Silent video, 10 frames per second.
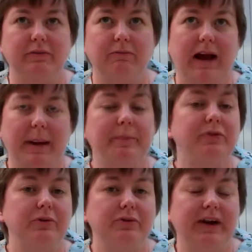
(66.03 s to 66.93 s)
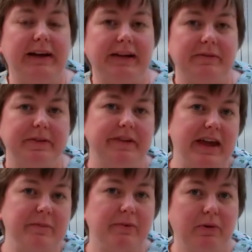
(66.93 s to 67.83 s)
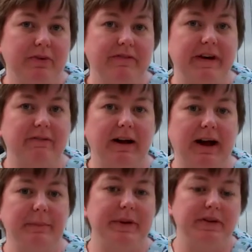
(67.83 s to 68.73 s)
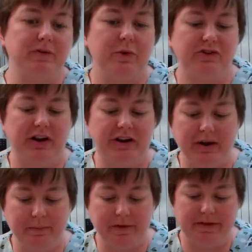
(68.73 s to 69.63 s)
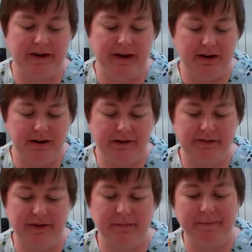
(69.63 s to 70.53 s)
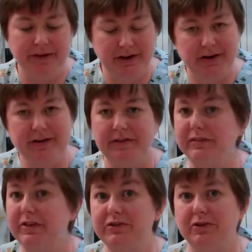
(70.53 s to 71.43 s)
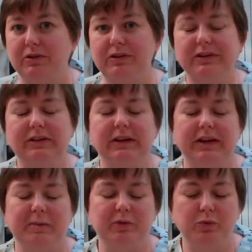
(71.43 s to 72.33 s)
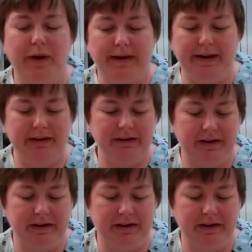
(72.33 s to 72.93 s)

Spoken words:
wrap too tightly with the tape or the vet wrap, and so what you end up with then is distal limb swelling.